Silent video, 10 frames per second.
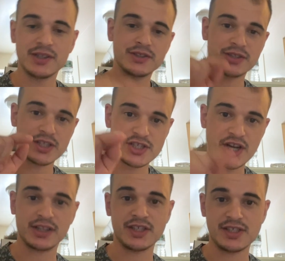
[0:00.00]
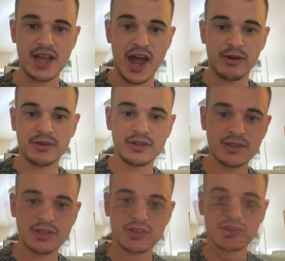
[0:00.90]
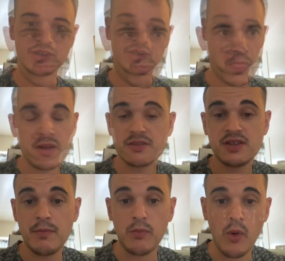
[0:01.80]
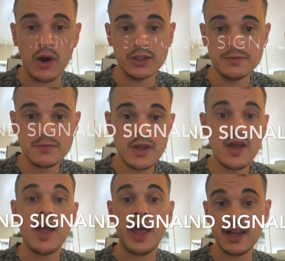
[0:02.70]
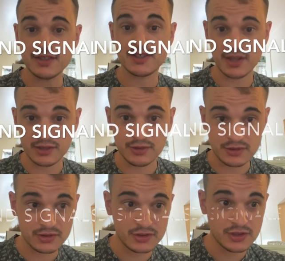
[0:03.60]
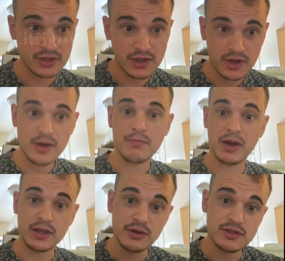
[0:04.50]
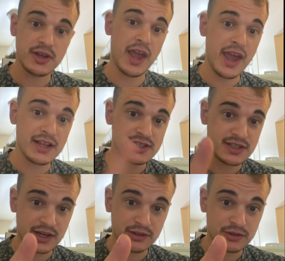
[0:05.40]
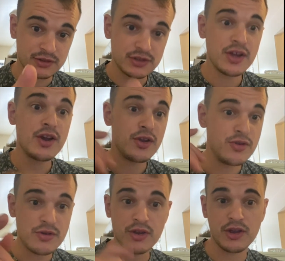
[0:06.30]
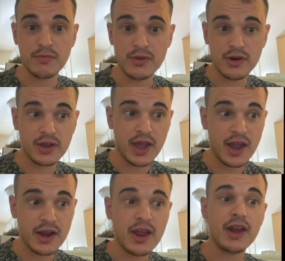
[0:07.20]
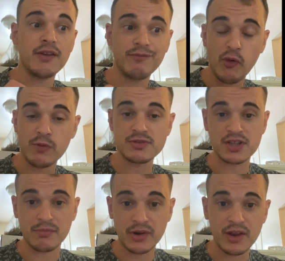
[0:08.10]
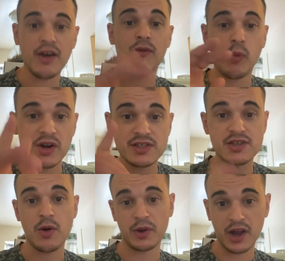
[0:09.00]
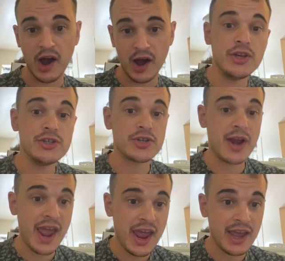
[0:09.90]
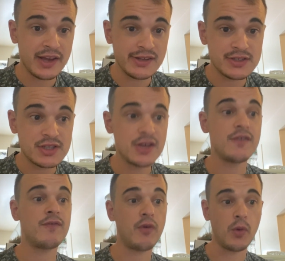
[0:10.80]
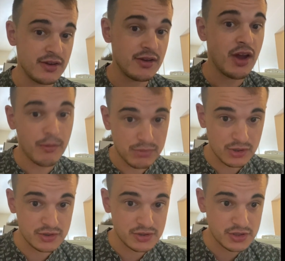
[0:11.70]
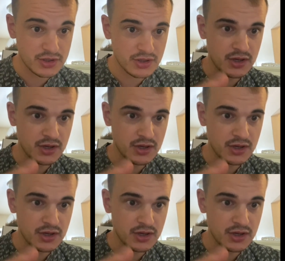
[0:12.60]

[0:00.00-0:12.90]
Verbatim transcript: So let's check this out. Step one, hand signals. By using hand signals, you can communicate and inform somebody of what is going on. Use your hands for numbers.